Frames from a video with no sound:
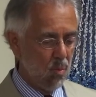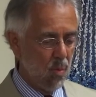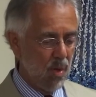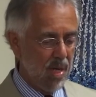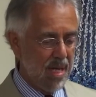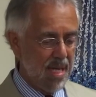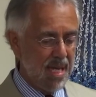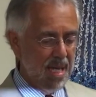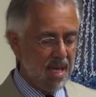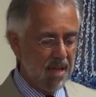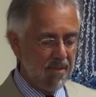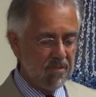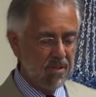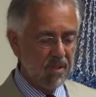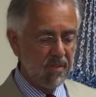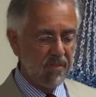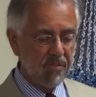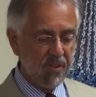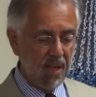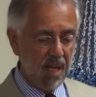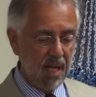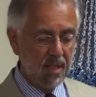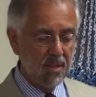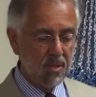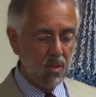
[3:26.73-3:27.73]
We even
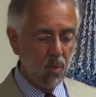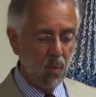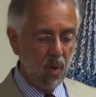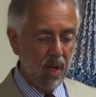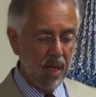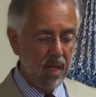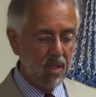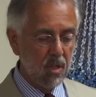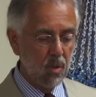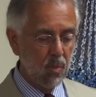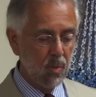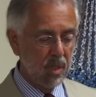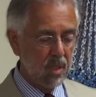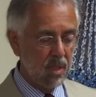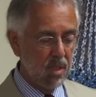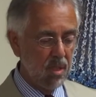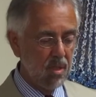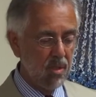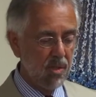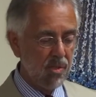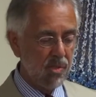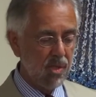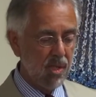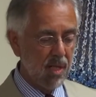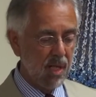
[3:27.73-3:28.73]
found a way to
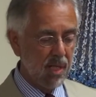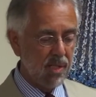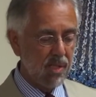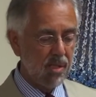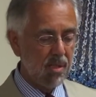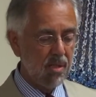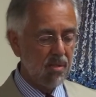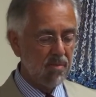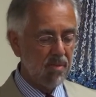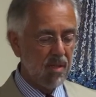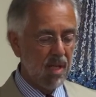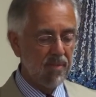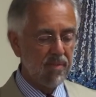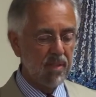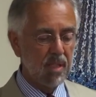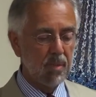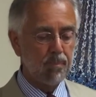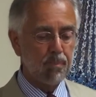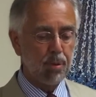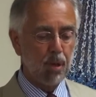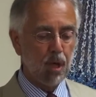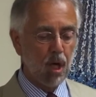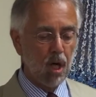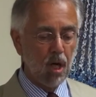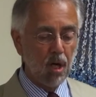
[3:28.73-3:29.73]
accuse Nixon of
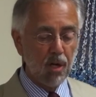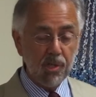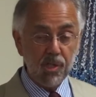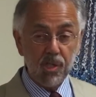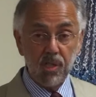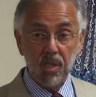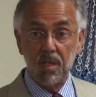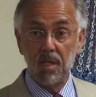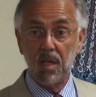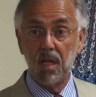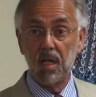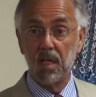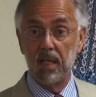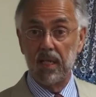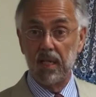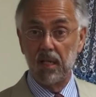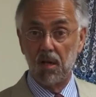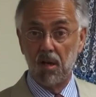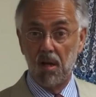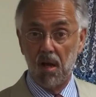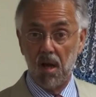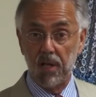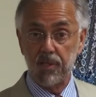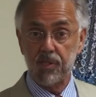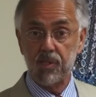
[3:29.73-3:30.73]
having personally
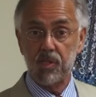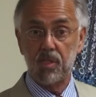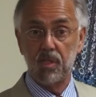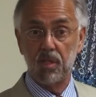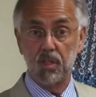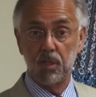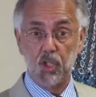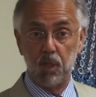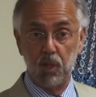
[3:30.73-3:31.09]
lost